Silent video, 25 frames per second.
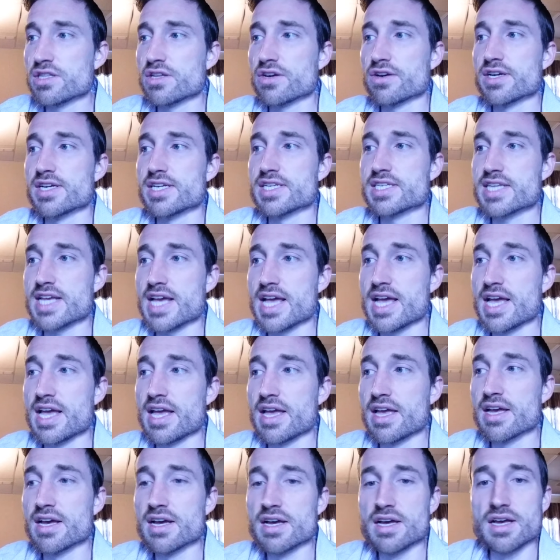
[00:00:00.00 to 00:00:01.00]
There is
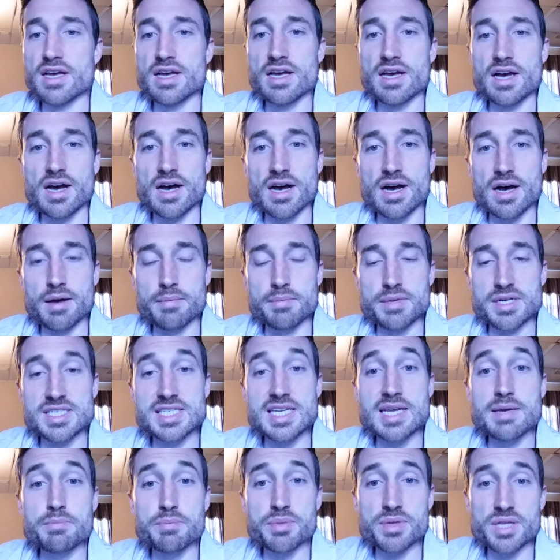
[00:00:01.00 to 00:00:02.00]
a
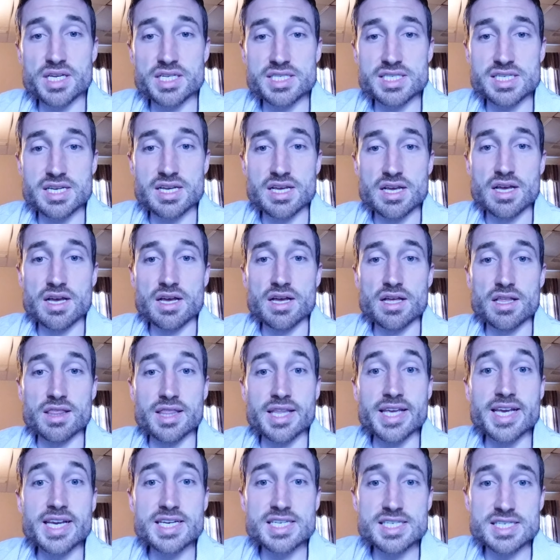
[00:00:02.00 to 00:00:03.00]
template
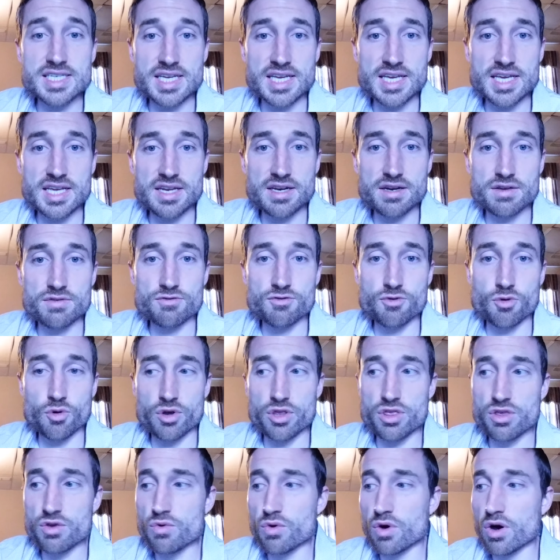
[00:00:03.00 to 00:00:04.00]
linked in for
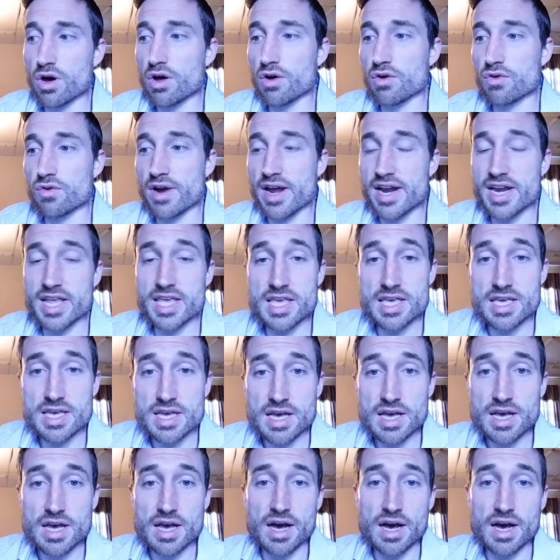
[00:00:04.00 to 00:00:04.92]
you already,